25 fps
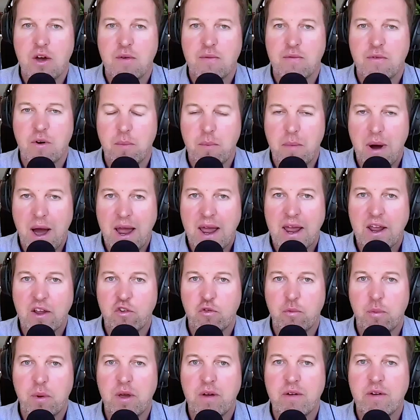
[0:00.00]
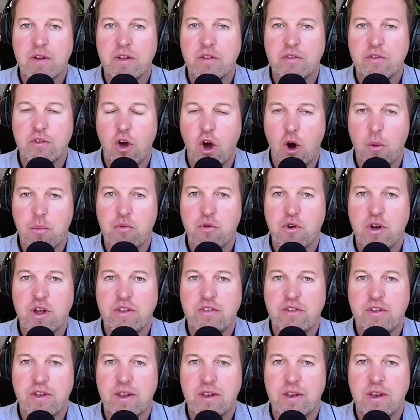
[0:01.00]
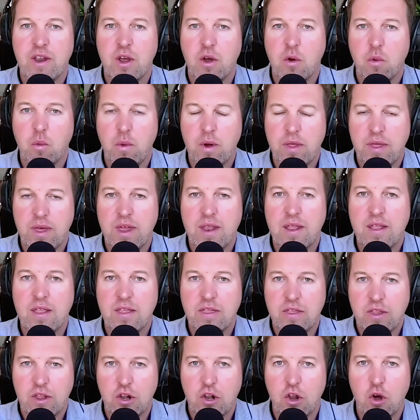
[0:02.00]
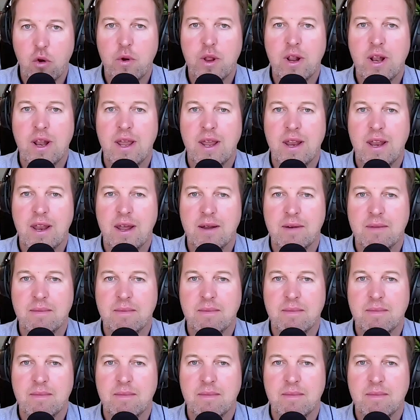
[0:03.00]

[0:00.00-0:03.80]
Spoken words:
from my experience operating within the Lonely Leader.